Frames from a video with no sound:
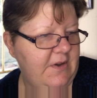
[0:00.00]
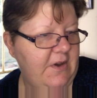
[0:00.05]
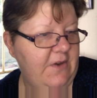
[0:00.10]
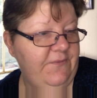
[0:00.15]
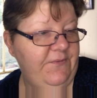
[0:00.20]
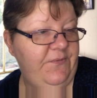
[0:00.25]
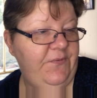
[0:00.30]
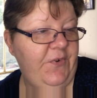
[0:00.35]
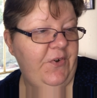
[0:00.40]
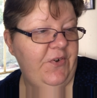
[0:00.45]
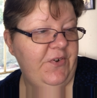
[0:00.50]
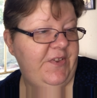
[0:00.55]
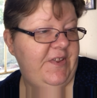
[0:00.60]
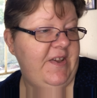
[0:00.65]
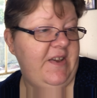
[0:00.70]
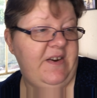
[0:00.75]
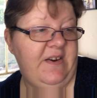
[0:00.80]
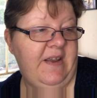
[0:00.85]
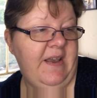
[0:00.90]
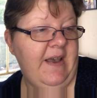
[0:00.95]

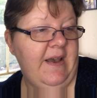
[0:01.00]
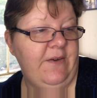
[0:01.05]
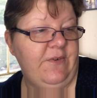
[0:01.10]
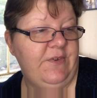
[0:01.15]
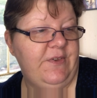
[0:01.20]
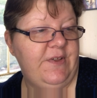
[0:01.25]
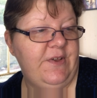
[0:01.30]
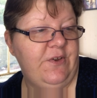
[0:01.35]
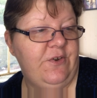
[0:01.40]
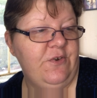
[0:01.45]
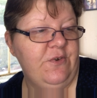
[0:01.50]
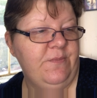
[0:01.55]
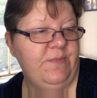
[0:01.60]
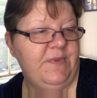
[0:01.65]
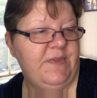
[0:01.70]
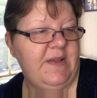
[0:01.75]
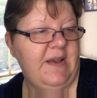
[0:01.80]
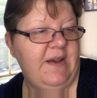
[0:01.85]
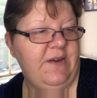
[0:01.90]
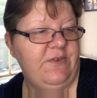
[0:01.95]
14 count. It
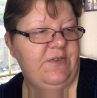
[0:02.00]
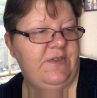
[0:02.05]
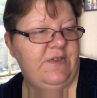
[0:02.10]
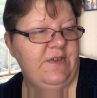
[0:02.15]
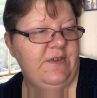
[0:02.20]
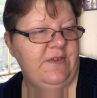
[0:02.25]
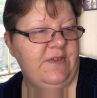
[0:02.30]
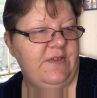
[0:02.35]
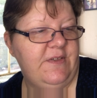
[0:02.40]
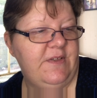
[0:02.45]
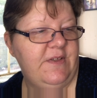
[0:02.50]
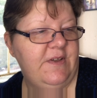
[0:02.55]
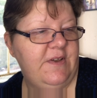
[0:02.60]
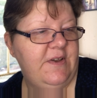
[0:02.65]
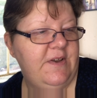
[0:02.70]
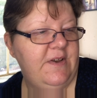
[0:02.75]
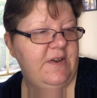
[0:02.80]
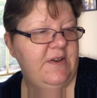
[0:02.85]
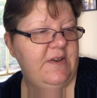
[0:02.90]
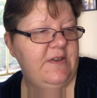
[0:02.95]
comes out as
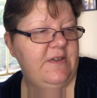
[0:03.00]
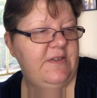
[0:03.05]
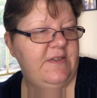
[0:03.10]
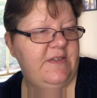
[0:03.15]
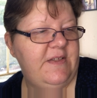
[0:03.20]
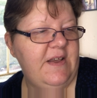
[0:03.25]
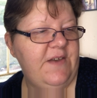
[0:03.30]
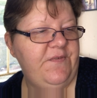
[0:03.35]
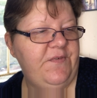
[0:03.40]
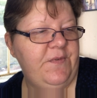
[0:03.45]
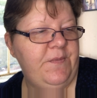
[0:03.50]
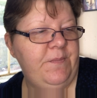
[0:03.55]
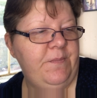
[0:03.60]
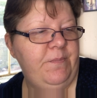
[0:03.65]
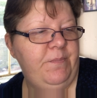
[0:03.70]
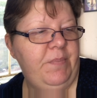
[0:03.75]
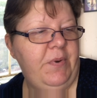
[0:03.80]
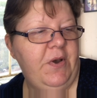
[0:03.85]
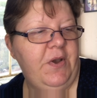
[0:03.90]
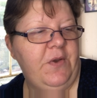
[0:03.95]

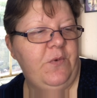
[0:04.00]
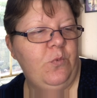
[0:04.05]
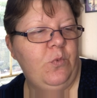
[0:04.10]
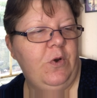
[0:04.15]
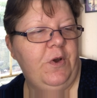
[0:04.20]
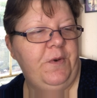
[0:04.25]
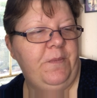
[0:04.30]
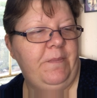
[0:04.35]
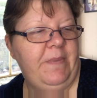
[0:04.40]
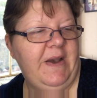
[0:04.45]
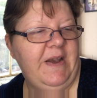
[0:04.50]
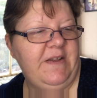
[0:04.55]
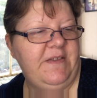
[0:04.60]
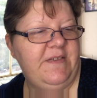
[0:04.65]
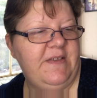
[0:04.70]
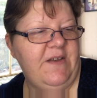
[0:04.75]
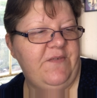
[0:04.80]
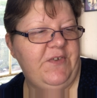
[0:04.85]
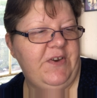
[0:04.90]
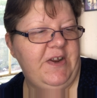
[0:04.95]
7.1 by
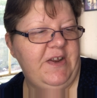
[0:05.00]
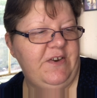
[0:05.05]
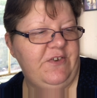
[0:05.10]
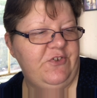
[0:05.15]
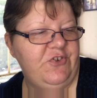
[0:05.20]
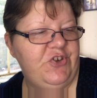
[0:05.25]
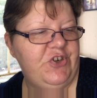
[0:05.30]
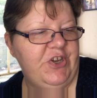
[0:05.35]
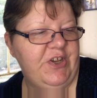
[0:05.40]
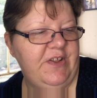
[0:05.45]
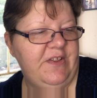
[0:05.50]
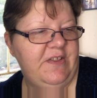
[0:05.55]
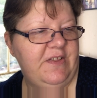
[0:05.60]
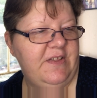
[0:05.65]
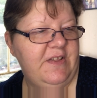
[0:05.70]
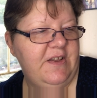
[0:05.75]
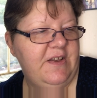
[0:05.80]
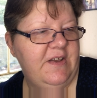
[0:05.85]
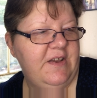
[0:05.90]
7 inches.